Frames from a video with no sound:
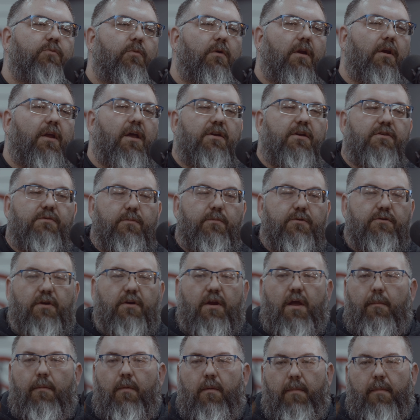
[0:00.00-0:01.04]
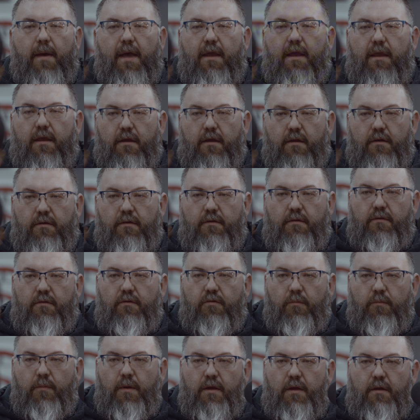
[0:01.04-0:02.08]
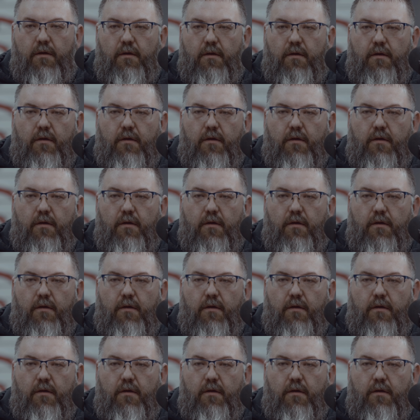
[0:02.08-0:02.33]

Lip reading: where customers are coming back in to me.